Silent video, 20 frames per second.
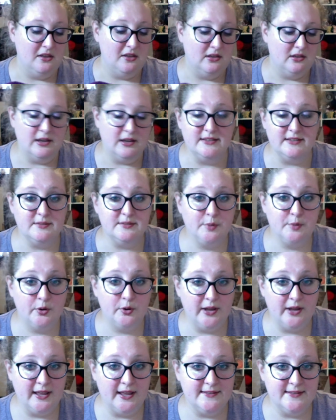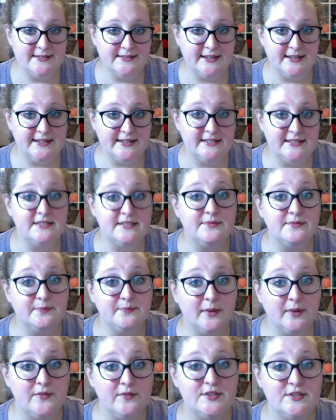Has a boating incident
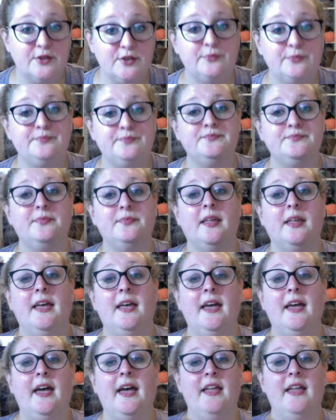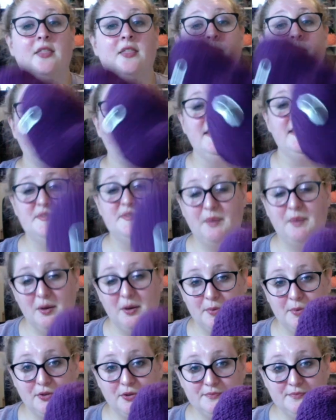of his own. And the whale is
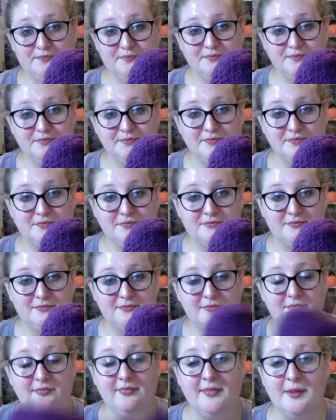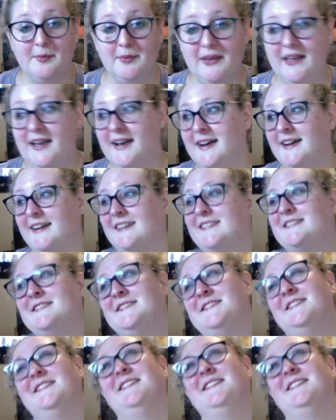purple because,